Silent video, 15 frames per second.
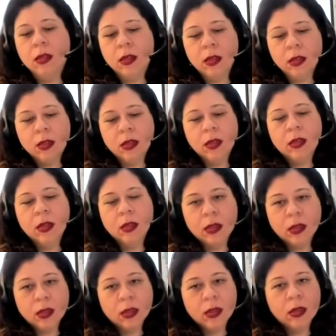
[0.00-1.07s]

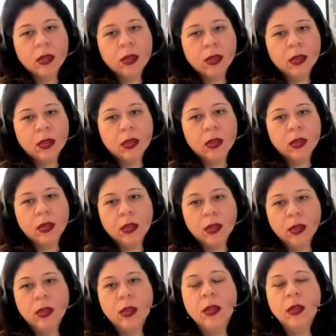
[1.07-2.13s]

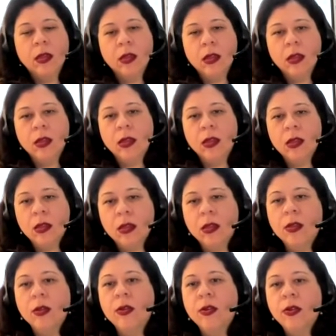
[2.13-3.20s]

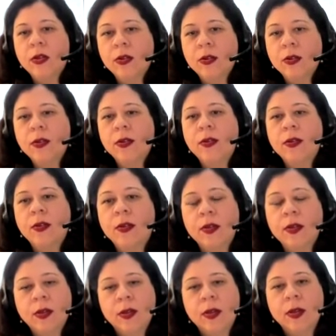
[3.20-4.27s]

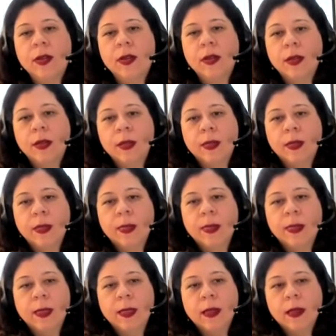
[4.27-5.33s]

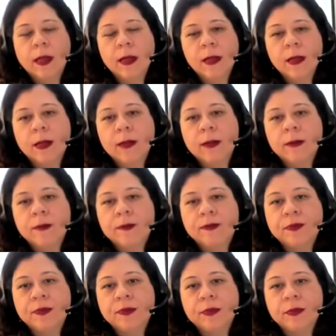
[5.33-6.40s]

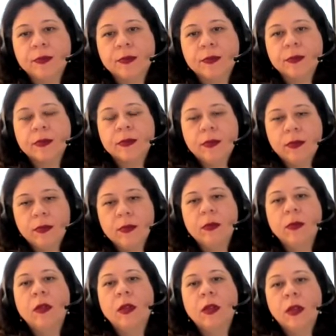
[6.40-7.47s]

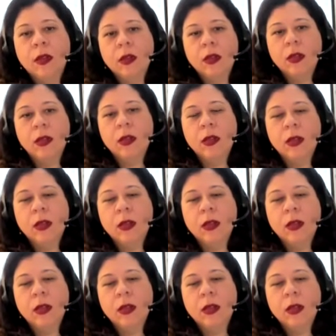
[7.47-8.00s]
(silent)